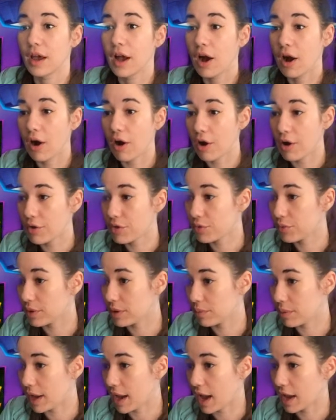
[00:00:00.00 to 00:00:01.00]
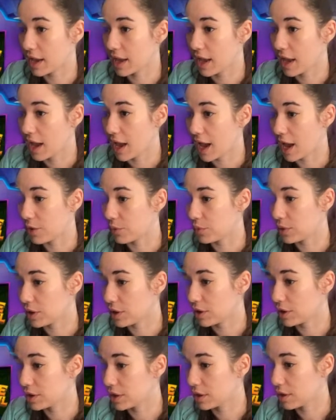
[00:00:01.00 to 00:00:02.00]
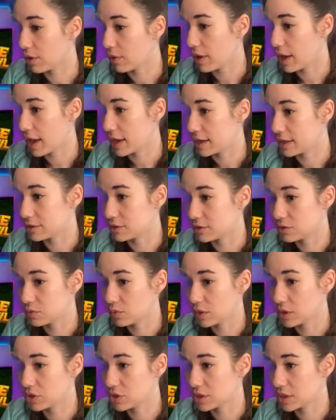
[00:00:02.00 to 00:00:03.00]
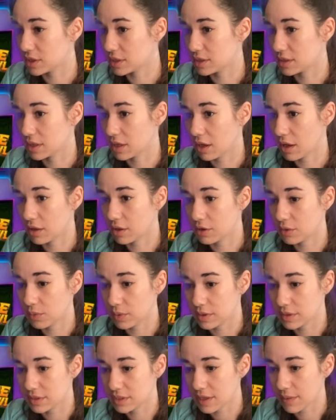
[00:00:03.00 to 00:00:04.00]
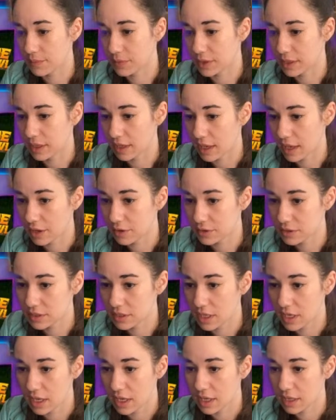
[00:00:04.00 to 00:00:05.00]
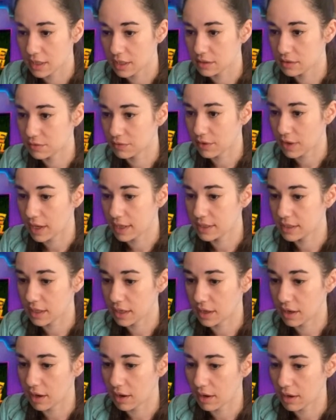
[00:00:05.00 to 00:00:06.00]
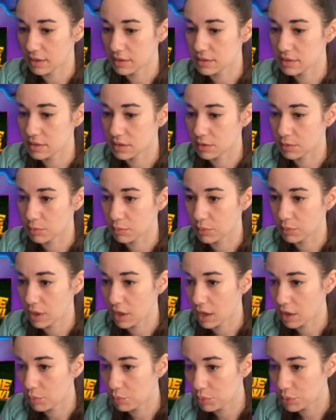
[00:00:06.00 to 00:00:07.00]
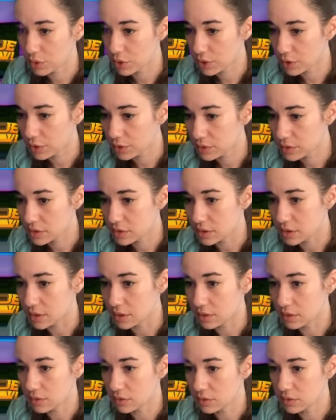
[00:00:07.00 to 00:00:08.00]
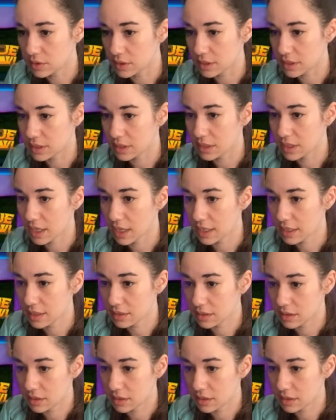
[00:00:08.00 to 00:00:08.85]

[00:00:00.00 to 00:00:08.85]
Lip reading: all the way back, and we are going to go ahead and switch this color with something else. Let's find an awesome upload to use that's nice and